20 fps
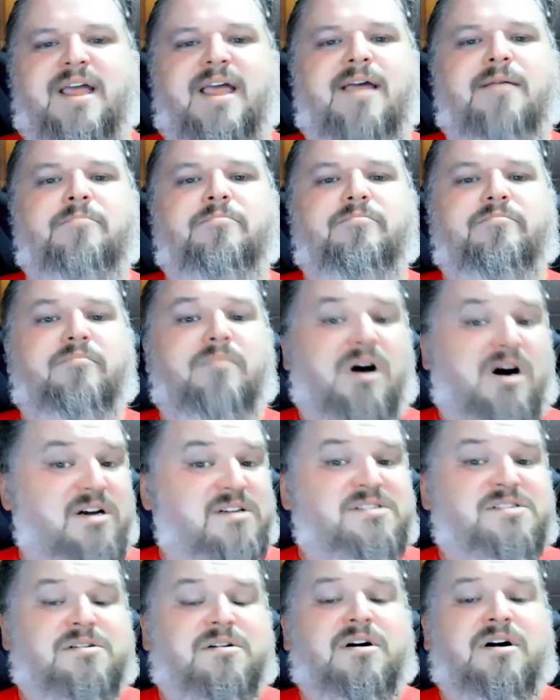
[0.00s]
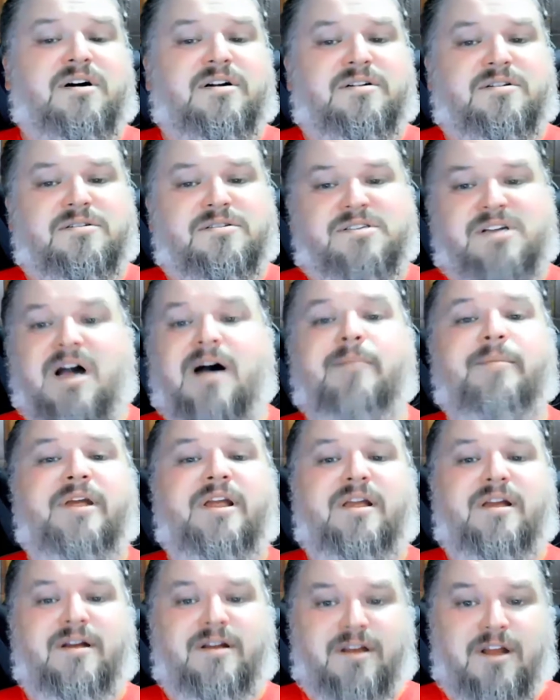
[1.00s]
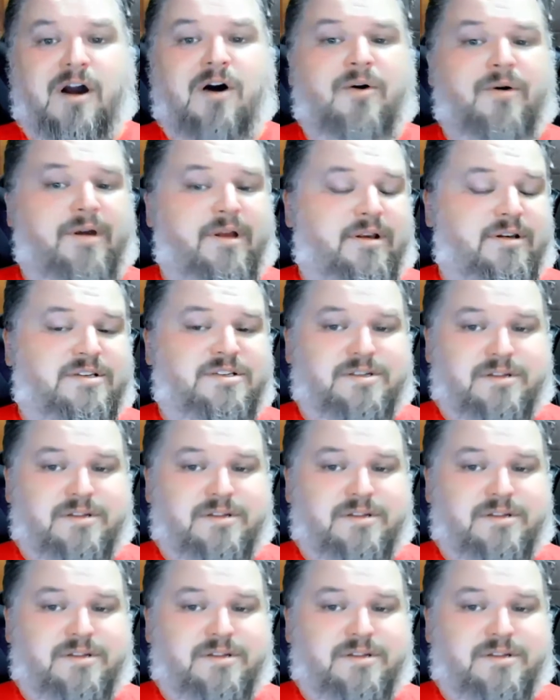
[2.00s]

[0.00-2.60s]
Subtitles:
and monster hunters coming and going to